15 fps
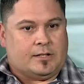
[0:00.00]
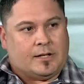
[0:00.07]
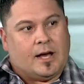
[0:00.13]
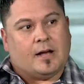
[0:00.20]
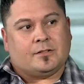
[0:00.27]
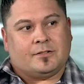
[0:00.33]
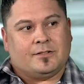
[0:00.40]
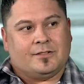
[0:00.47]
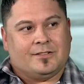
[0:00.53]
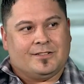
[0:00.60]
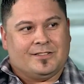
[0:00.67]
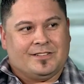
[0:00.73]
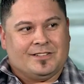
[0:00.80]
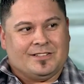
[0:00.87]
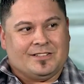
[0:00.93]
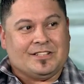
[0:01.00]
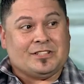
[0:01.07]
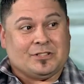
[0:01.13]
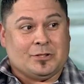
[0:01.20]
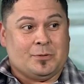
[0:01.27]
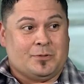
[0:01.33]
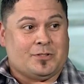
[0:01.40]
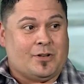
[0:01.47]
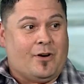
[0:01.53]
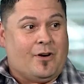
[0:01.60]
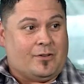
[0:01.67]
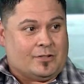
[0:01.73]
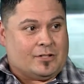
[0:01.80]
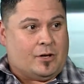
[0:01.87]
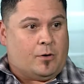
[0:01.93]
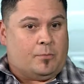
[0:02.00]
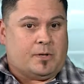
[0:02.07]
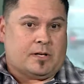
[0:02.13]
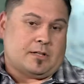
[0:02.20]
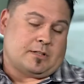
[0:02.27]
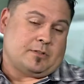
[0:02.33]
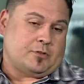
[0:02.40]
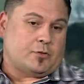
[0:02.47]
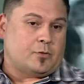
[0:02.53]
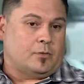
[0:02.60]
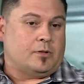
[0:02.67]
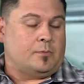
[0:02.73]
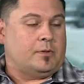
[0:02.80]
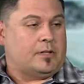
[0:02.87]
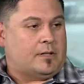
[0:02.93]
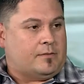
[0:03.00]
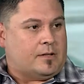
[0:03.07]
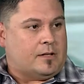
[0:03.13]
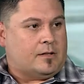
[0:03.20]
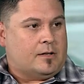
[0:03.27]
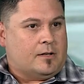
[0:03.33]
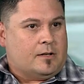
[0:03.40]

get these two songs out, because I truly believe that